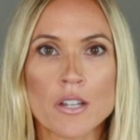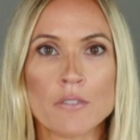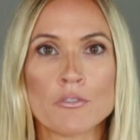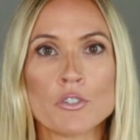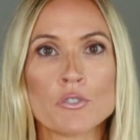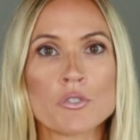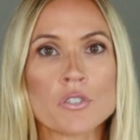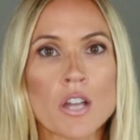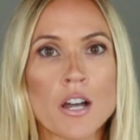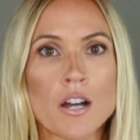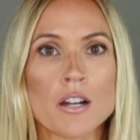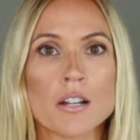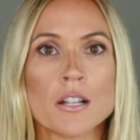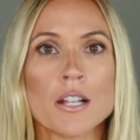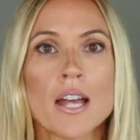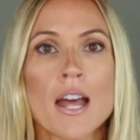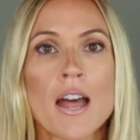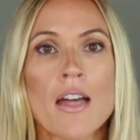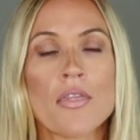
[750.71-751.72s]
If you saw
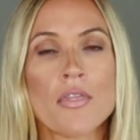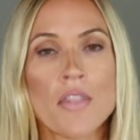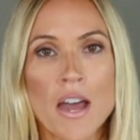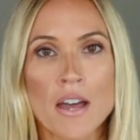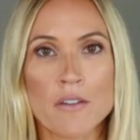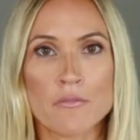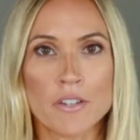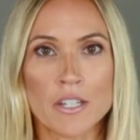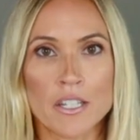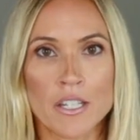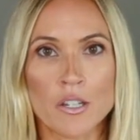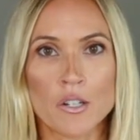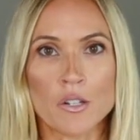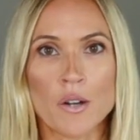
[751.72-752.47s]
that video,